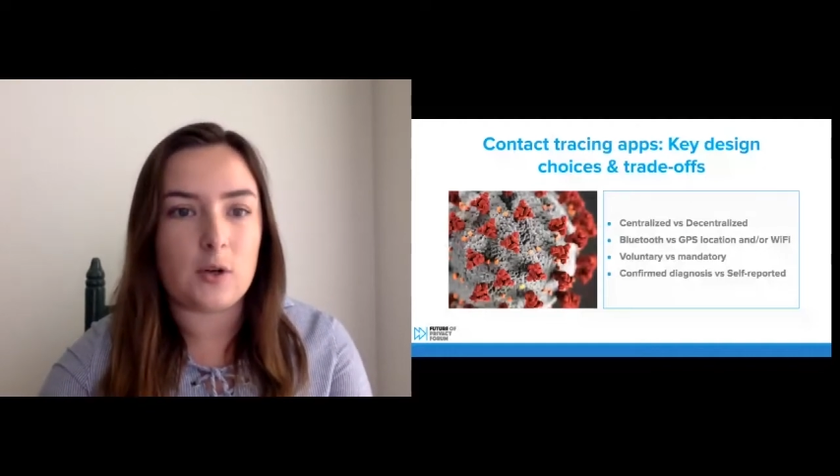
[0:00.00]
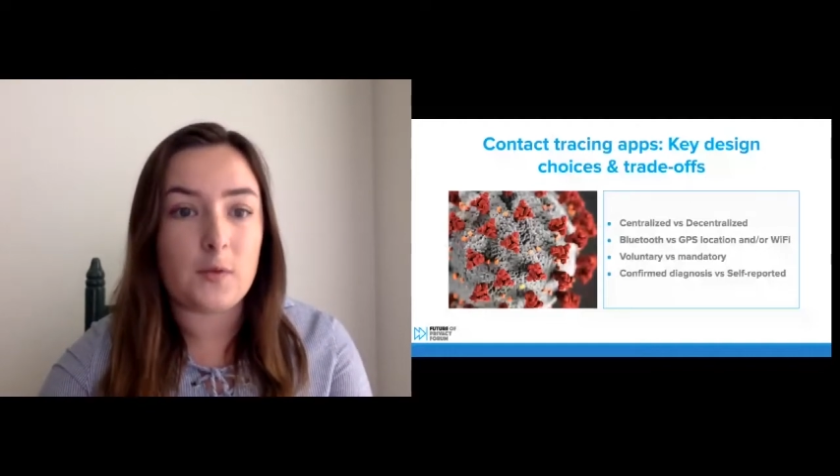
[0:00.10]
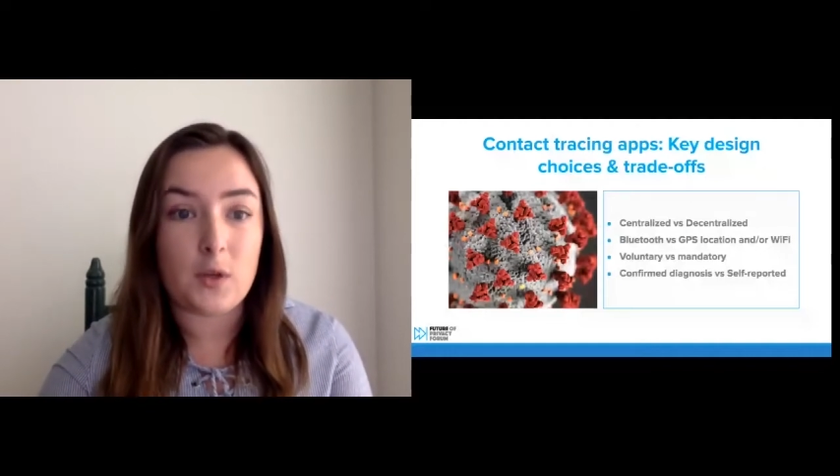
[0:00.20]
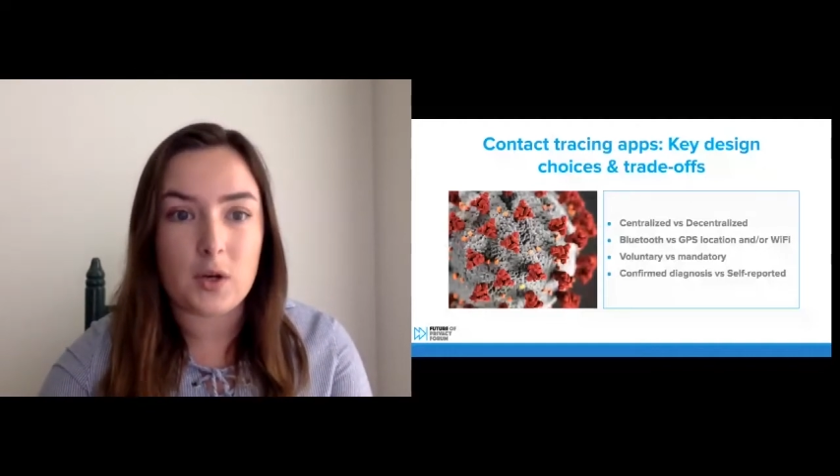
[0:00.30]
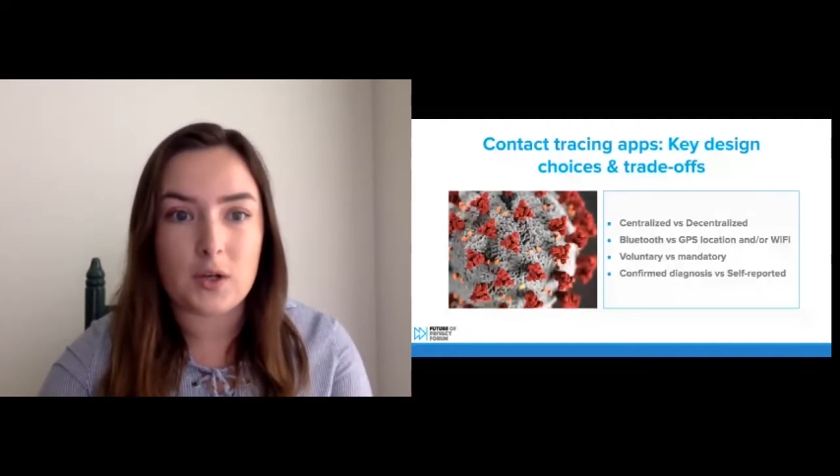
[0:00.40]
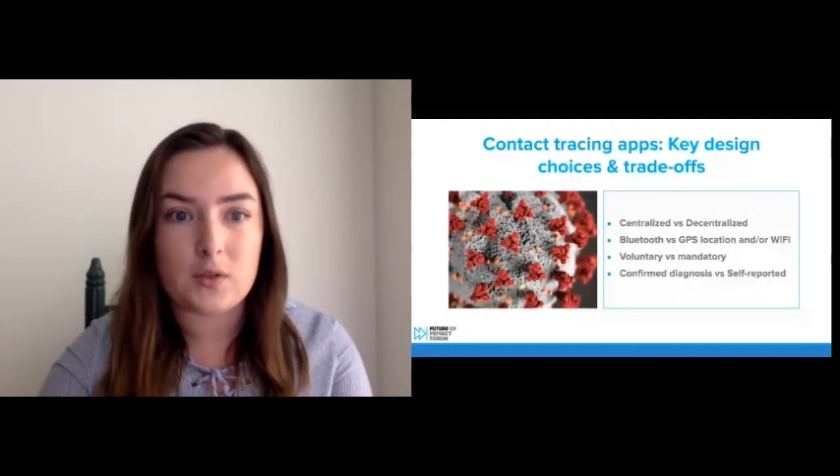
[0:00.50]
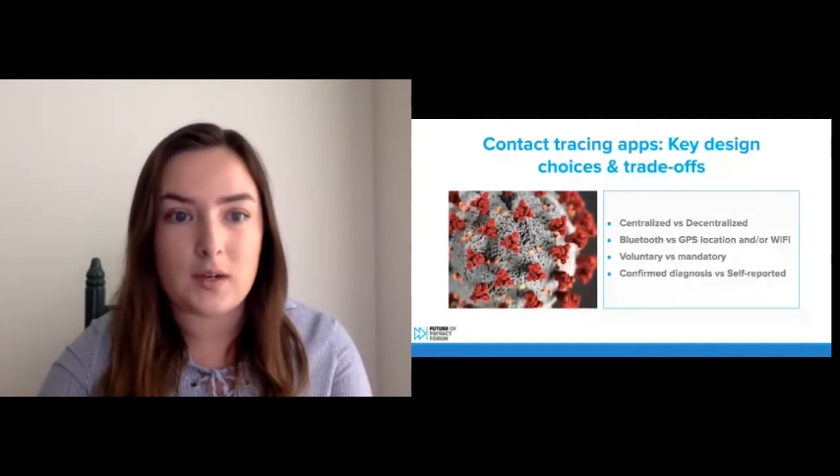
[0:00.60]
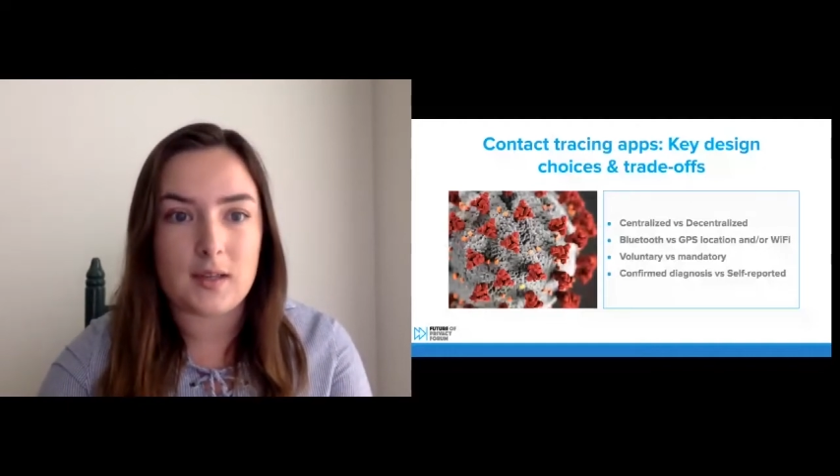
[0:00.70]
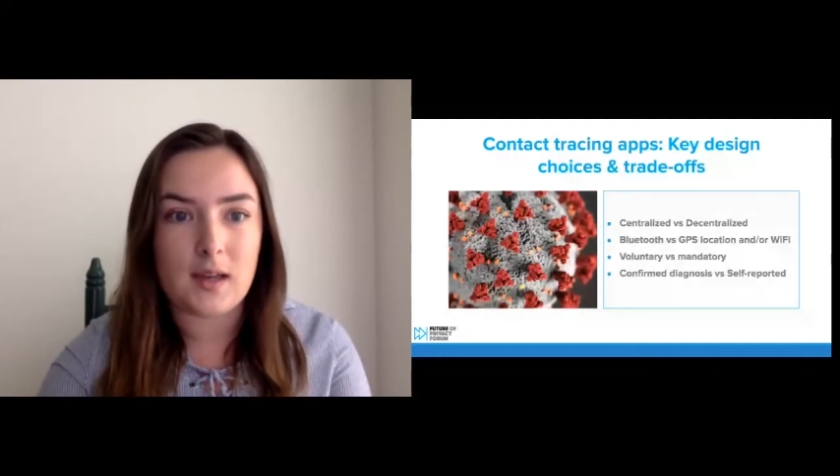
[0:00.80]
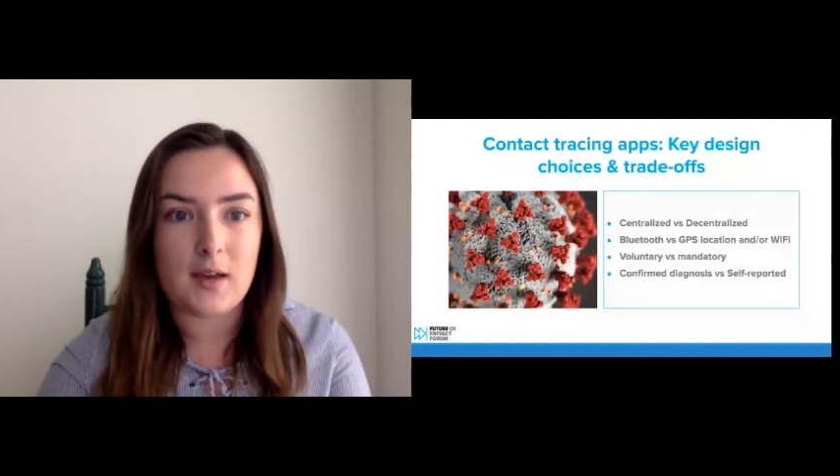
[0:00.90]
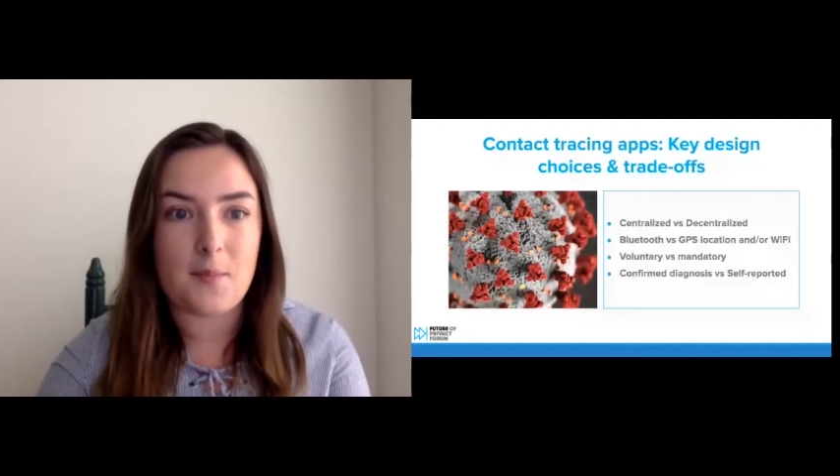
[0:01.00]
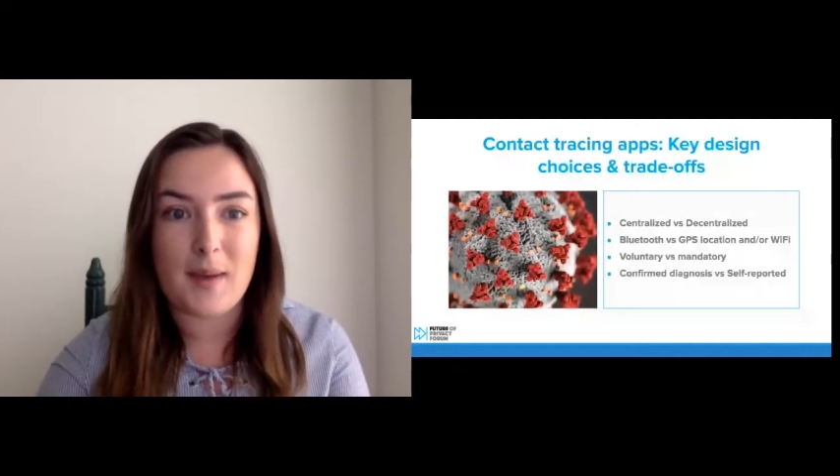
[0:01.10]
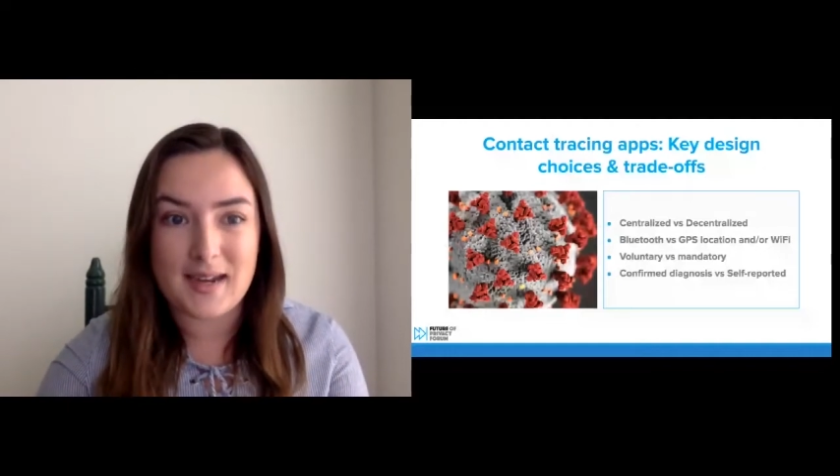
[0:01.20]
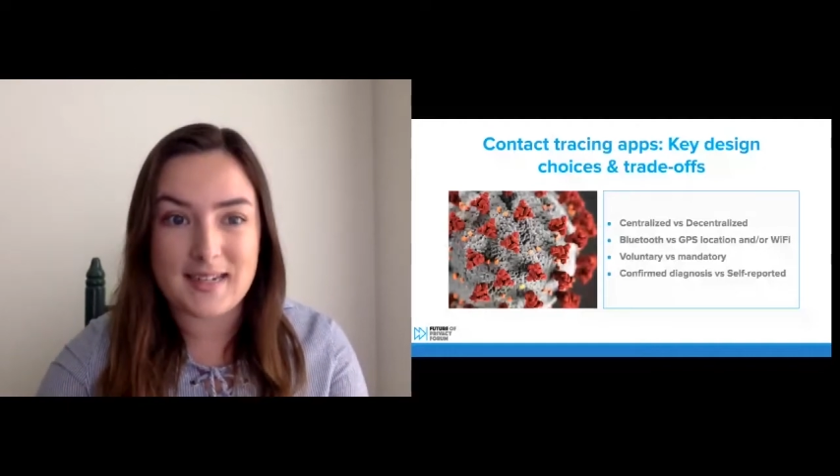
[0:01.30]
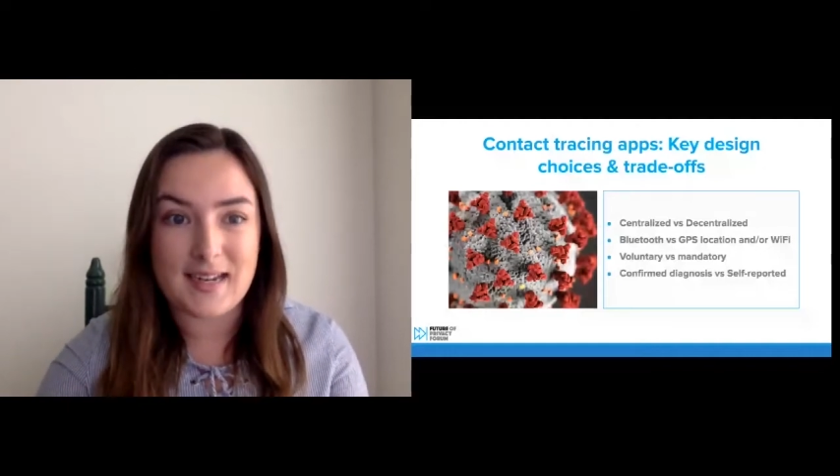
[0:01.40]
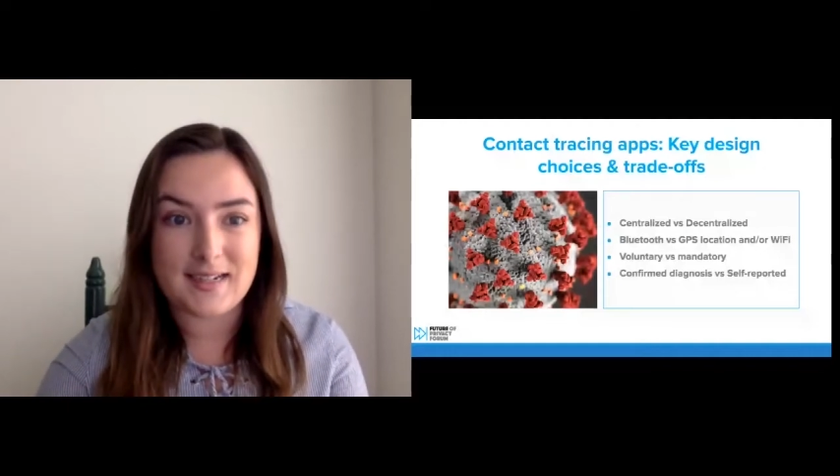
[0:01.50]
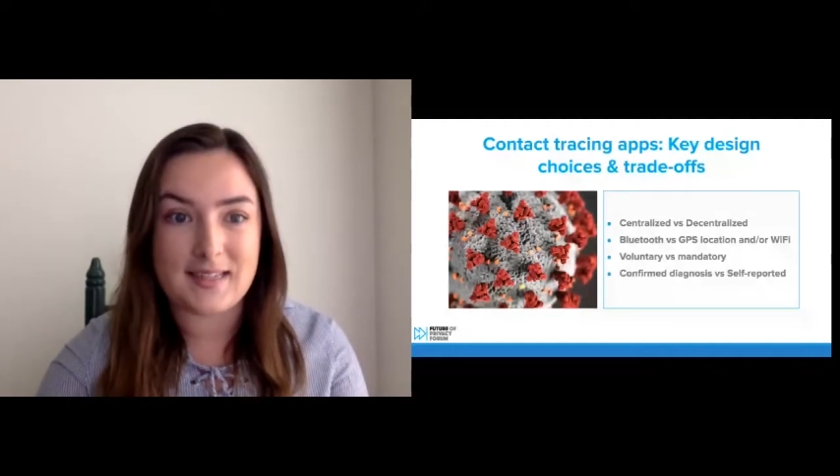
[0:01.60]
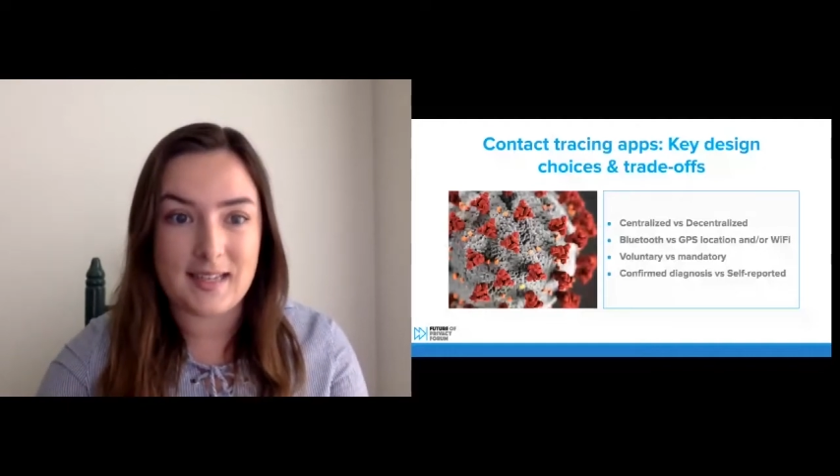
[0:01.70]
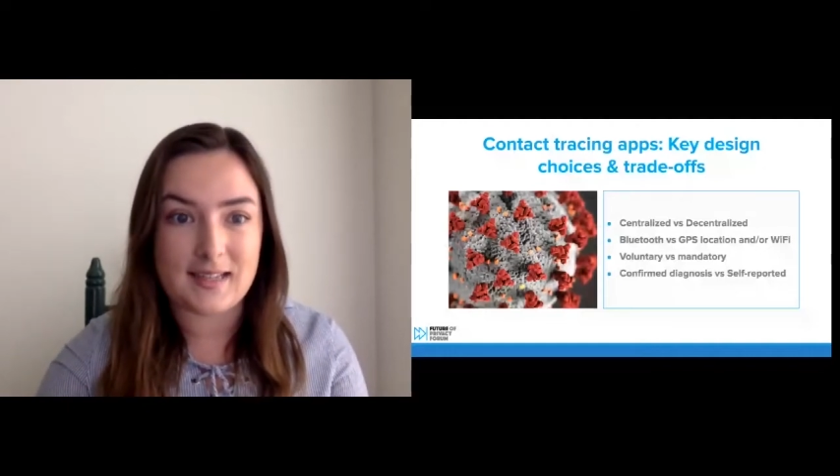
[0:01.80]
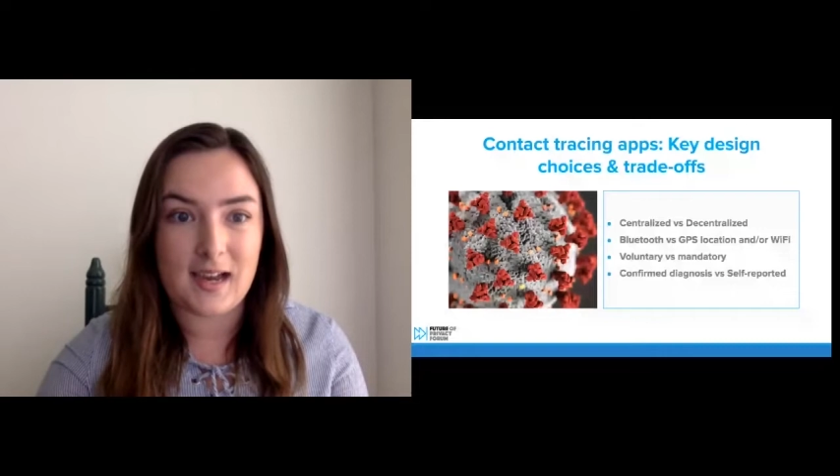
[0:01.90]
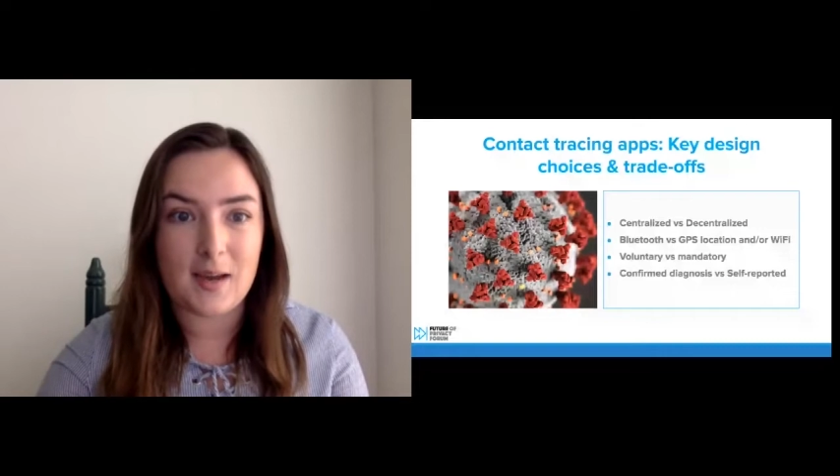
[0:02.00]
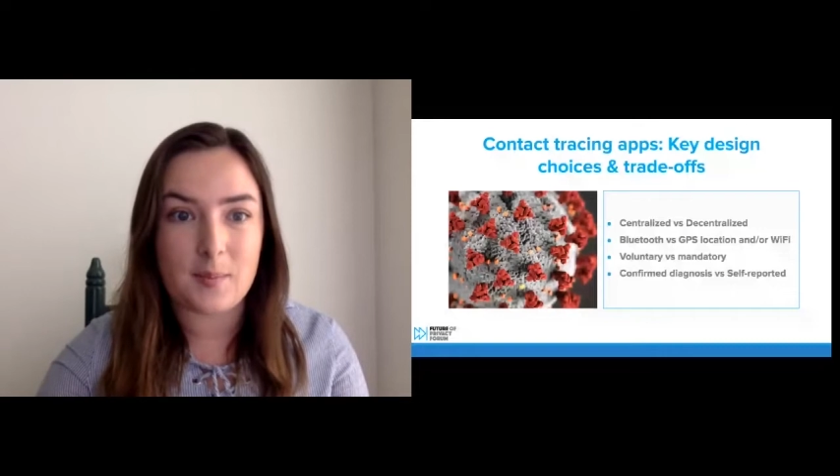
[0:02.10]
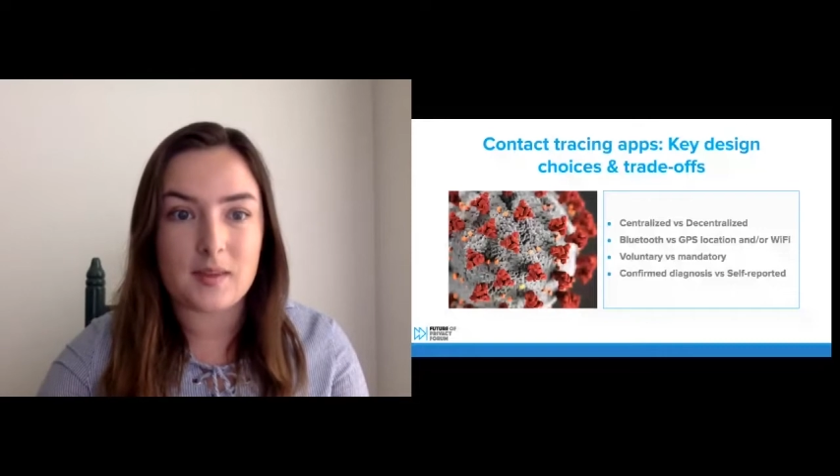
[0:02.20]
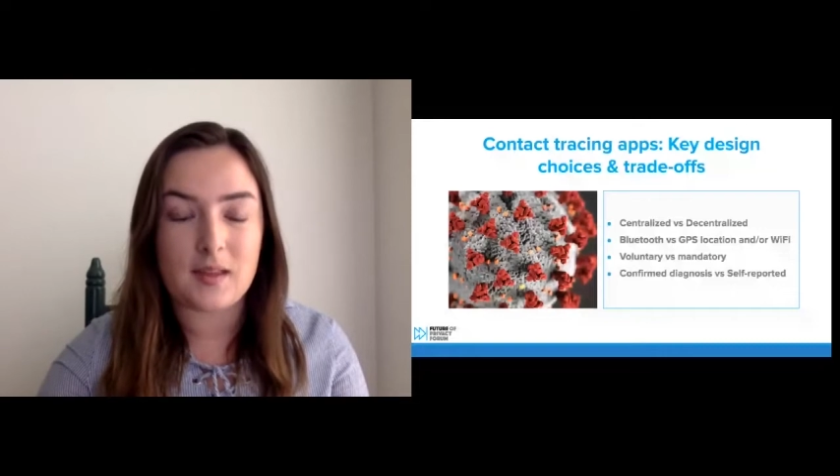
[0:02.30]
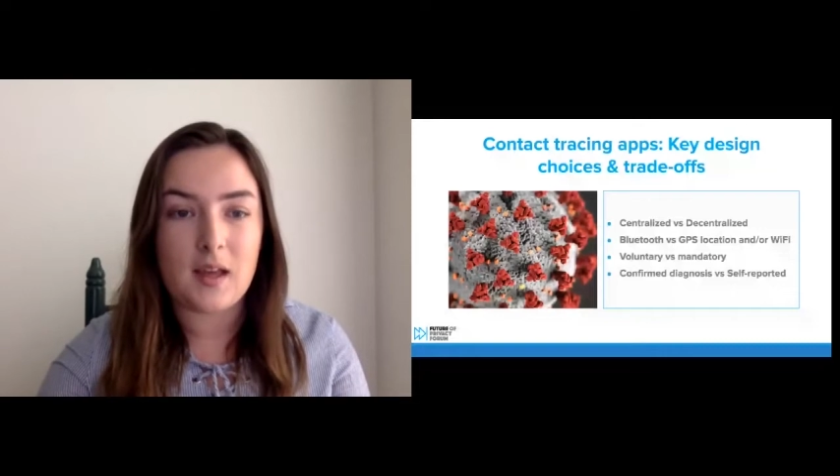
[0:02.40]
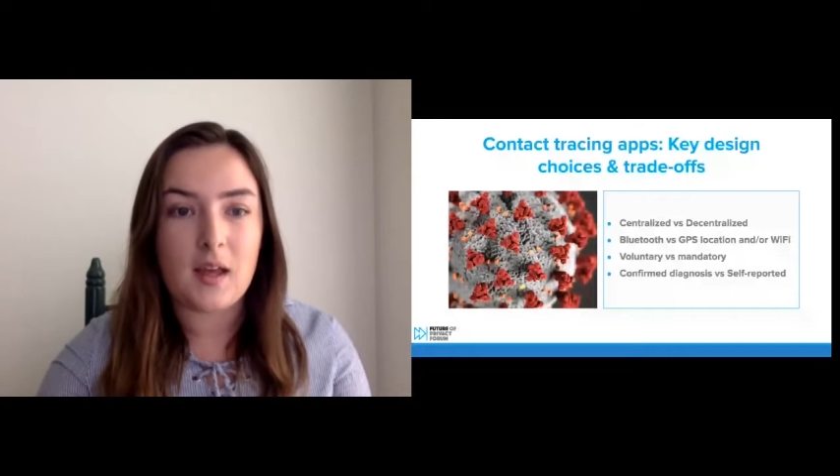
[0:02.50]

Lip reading: A few countries have mandated these apps,